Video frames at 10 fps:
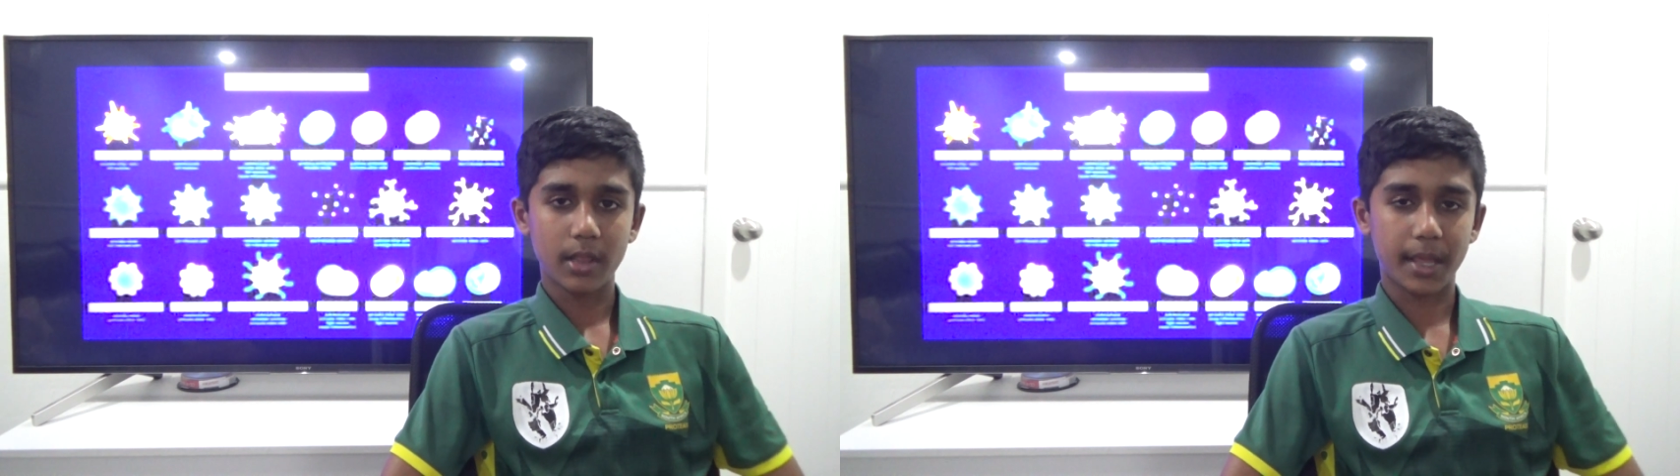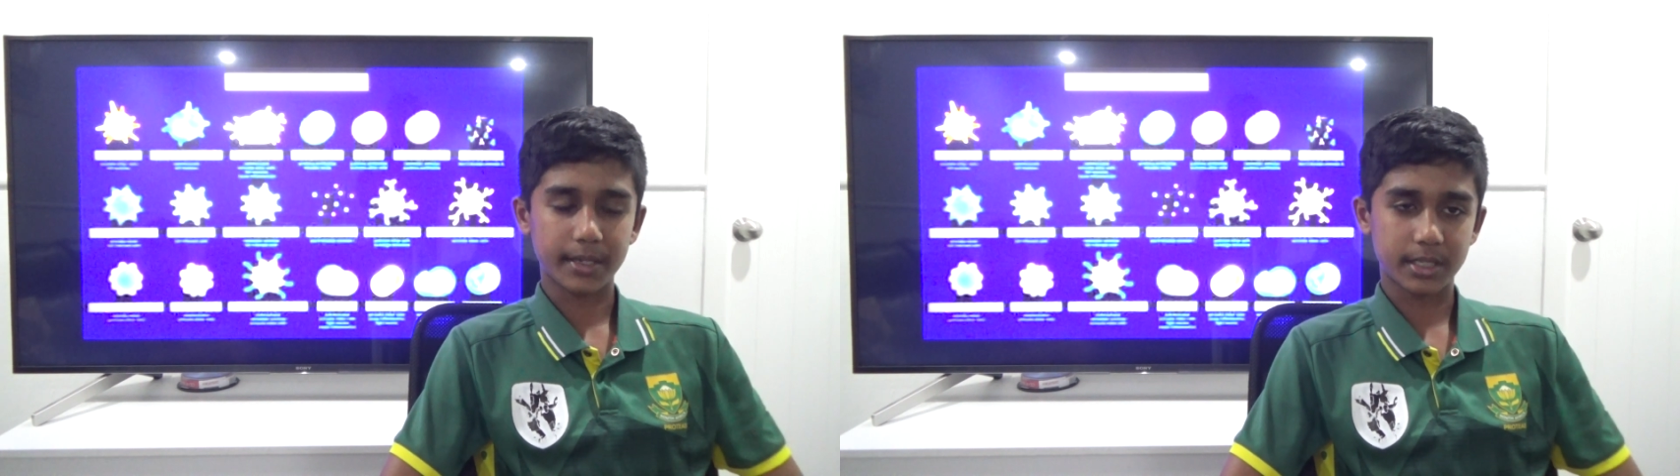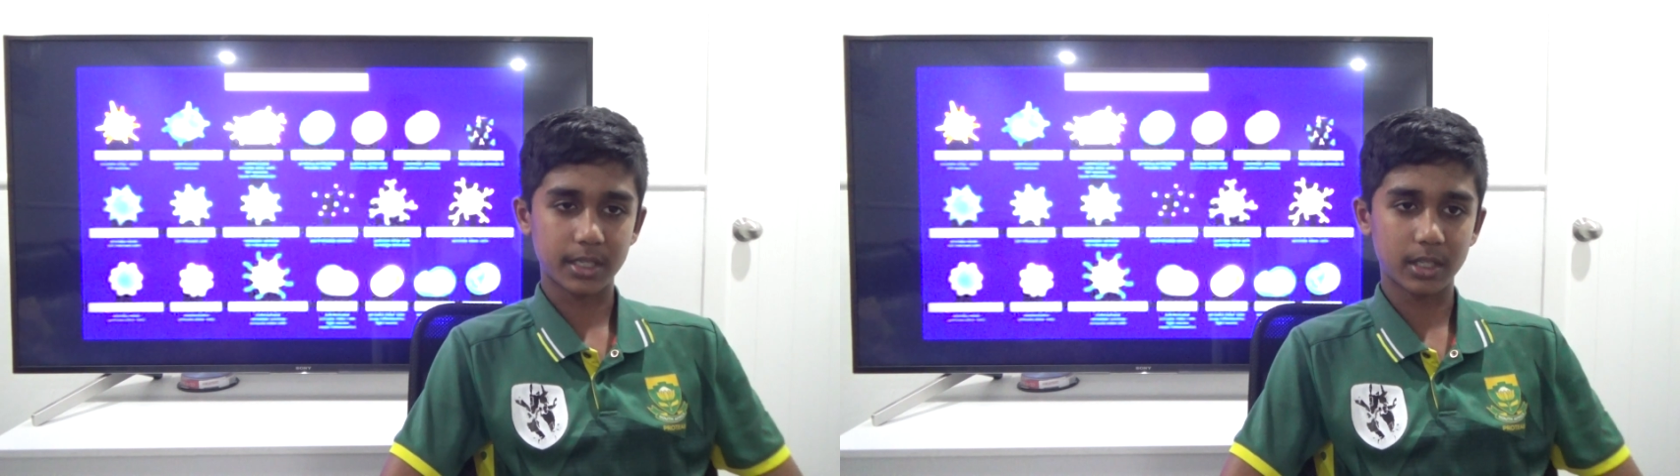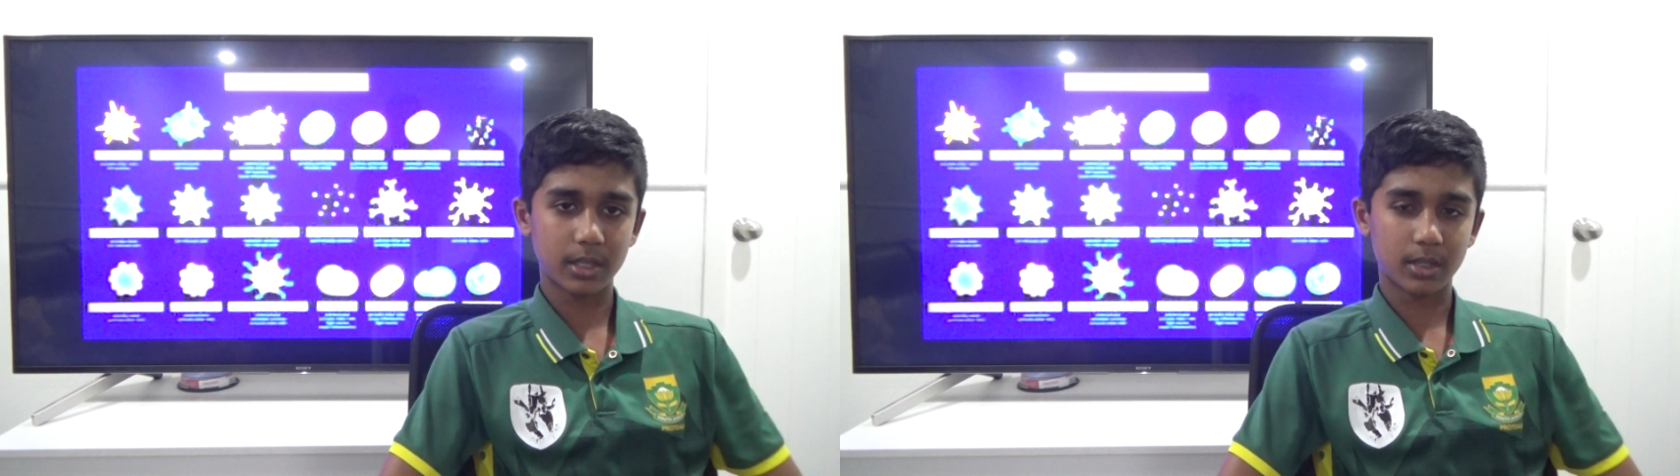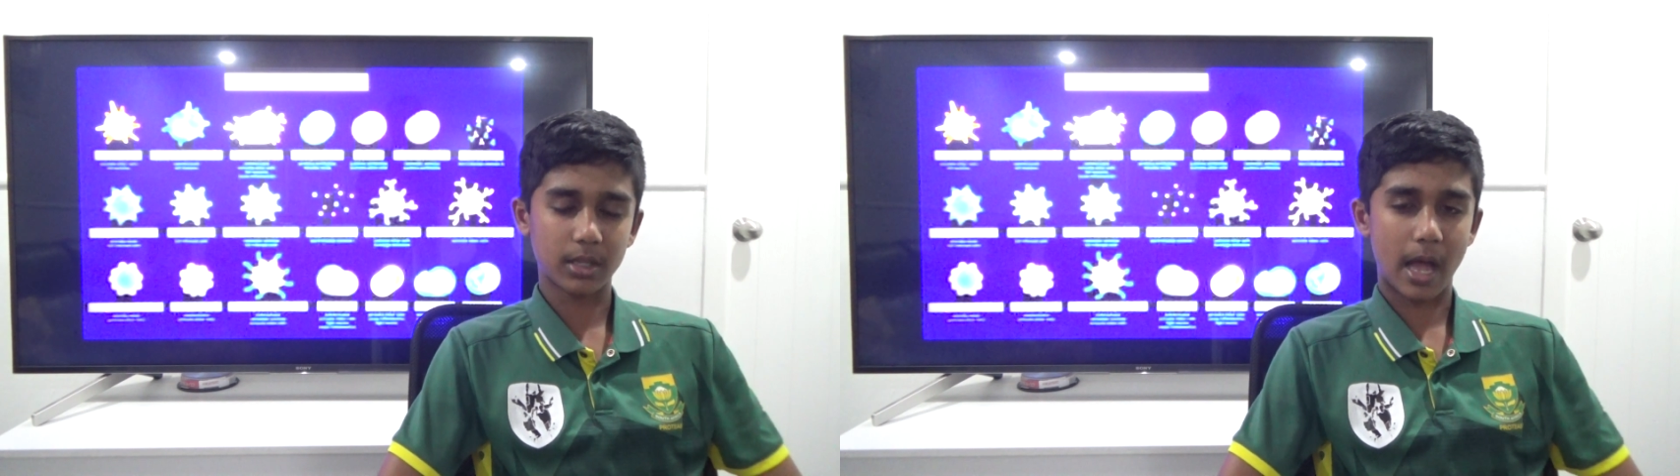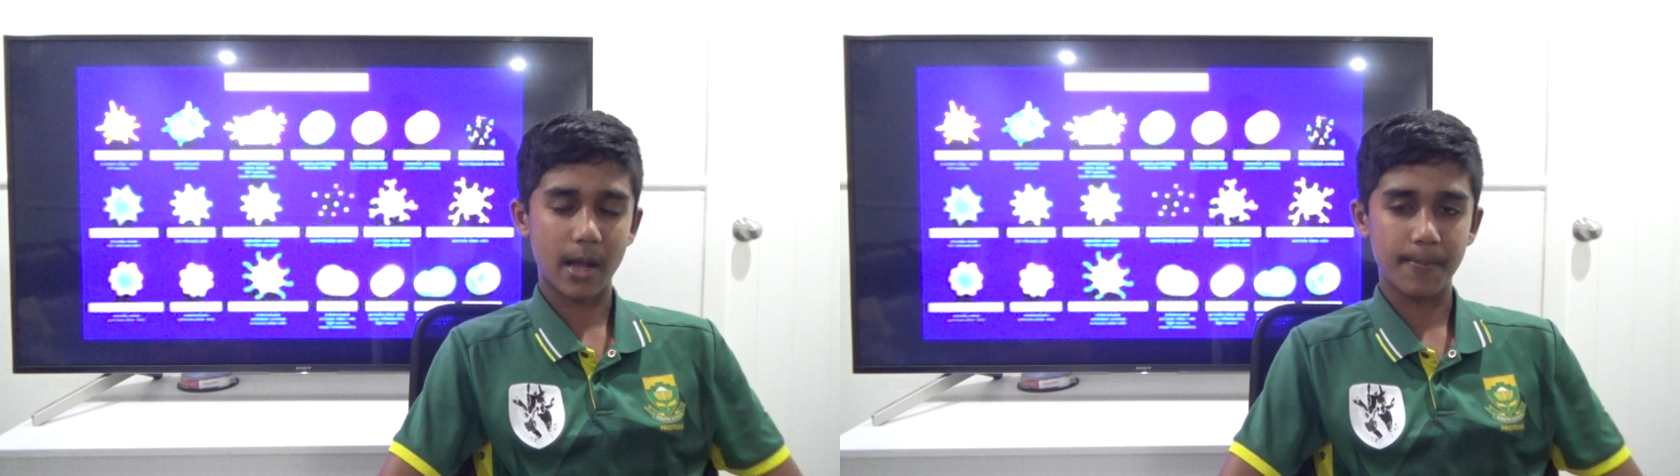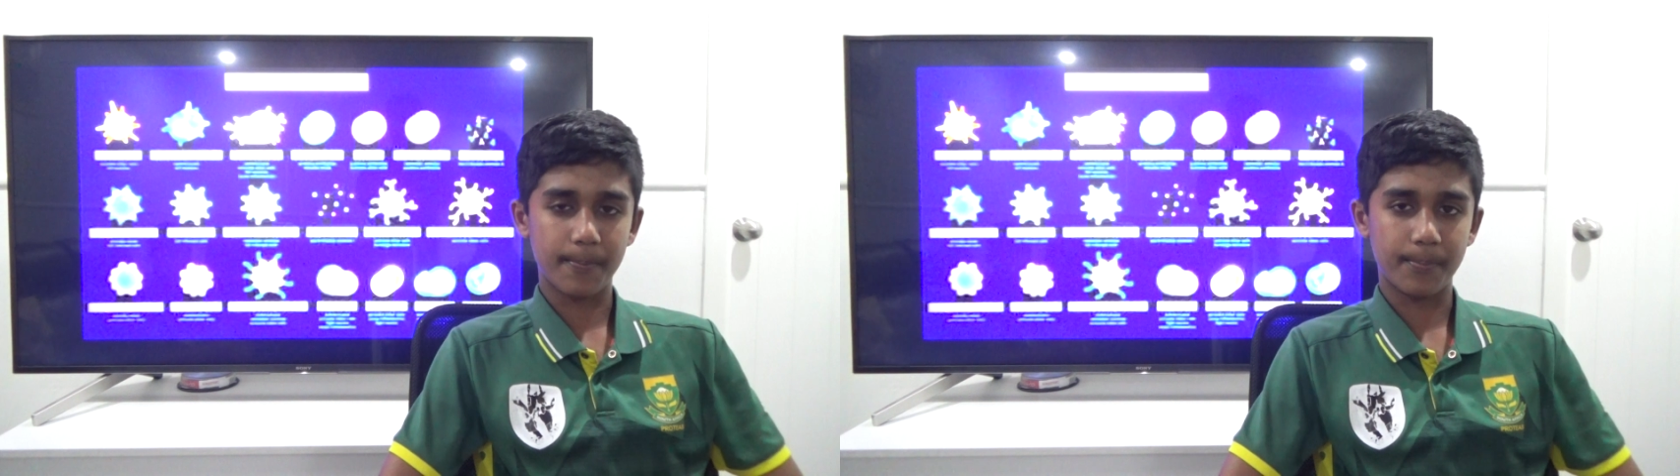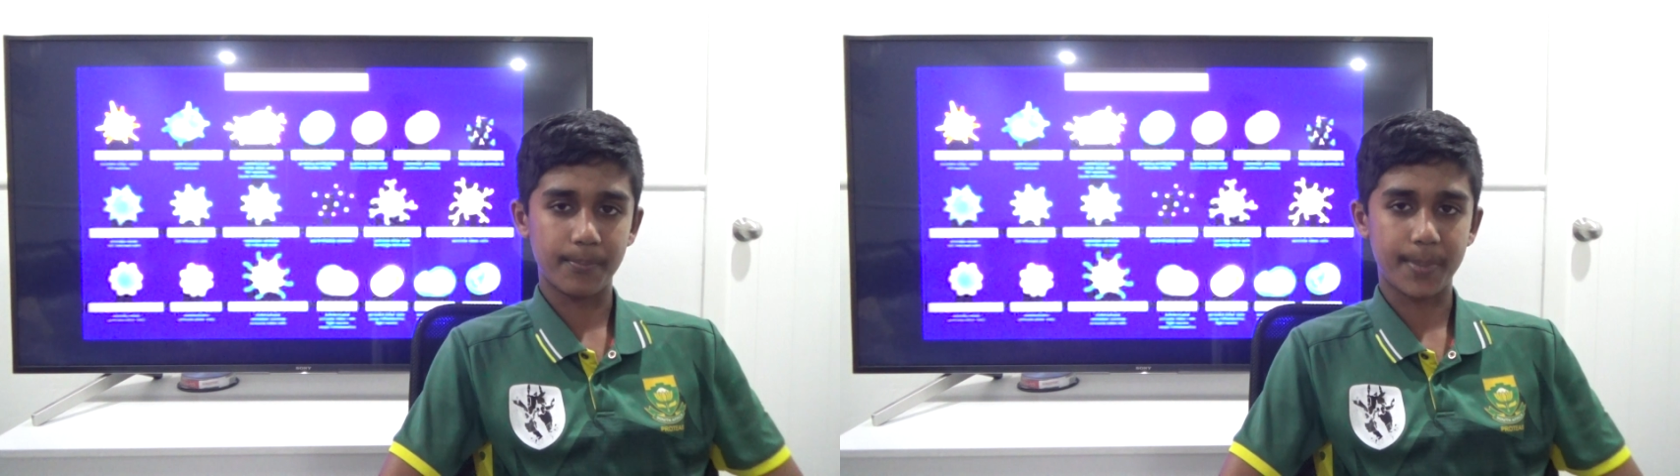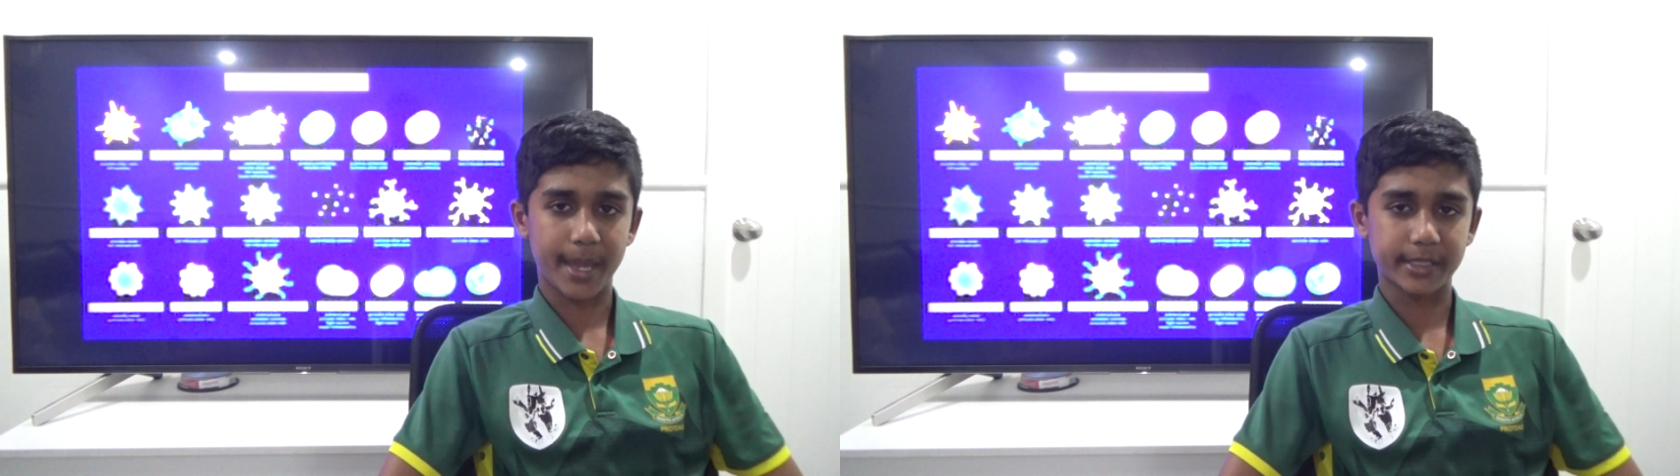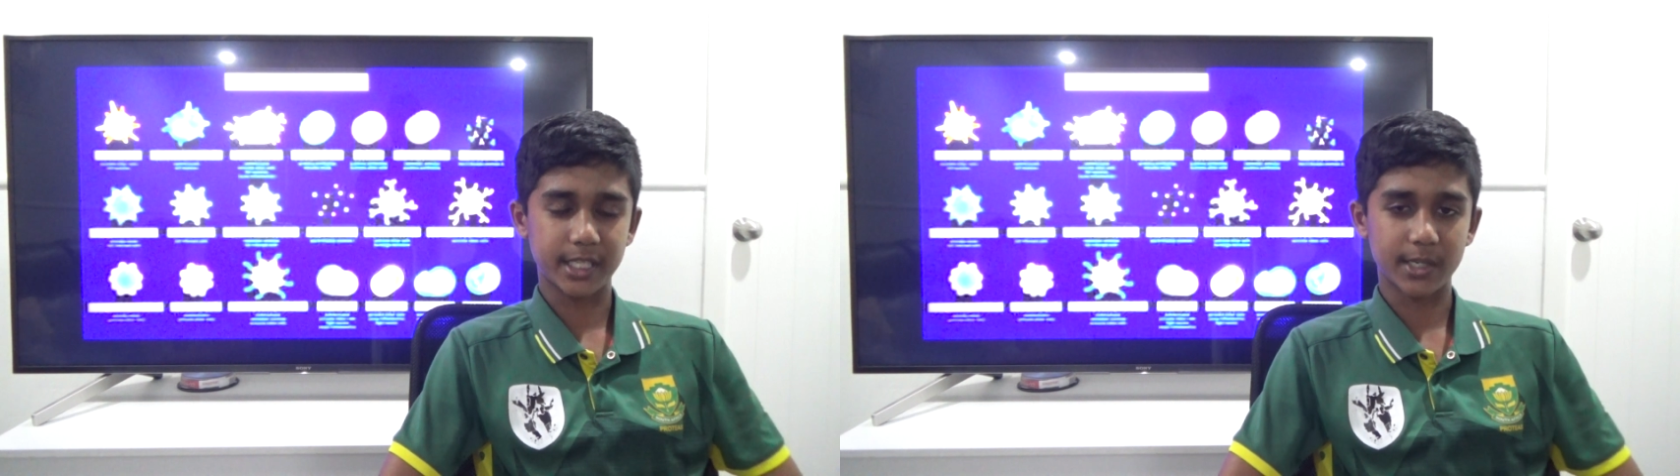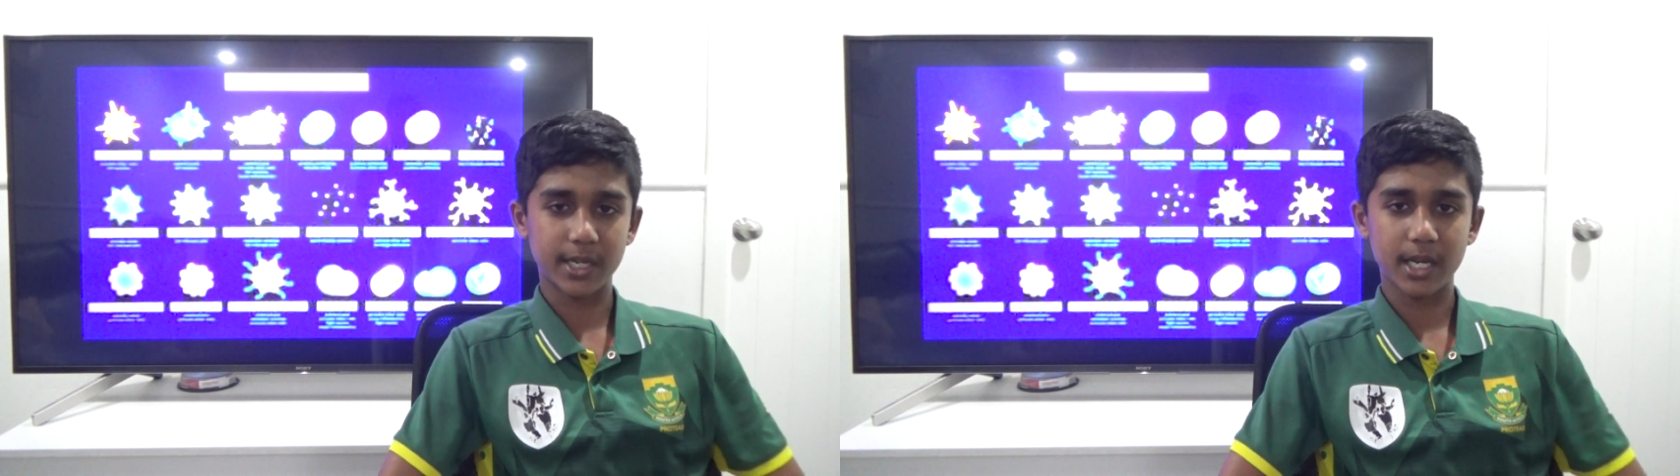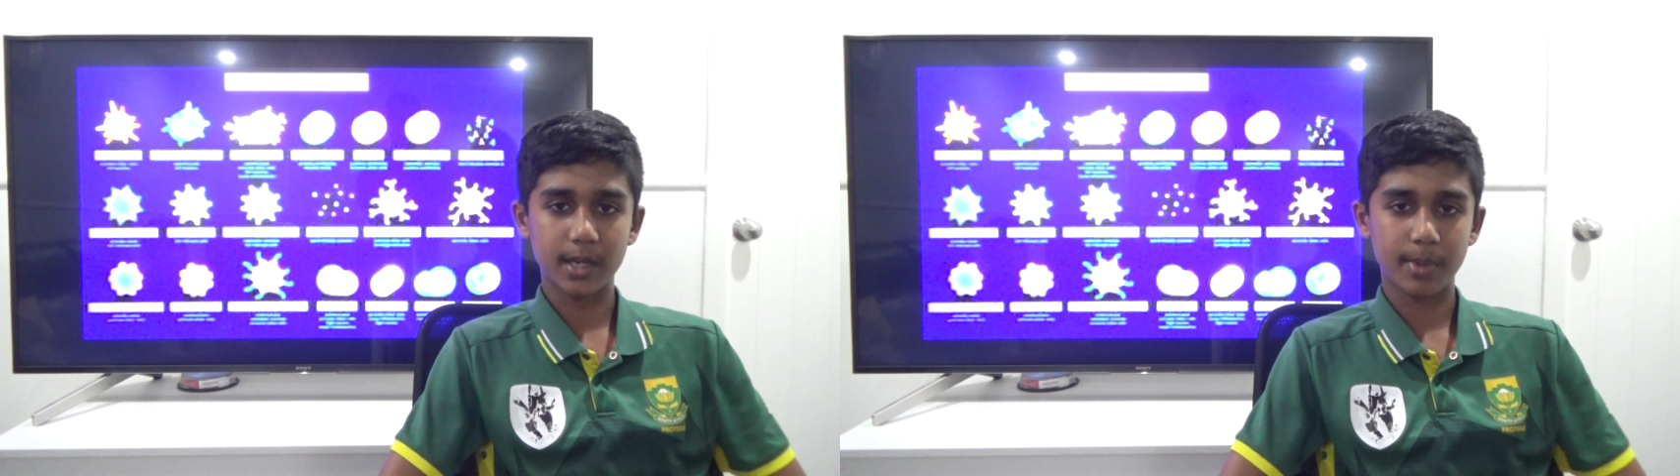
that kill bacteria,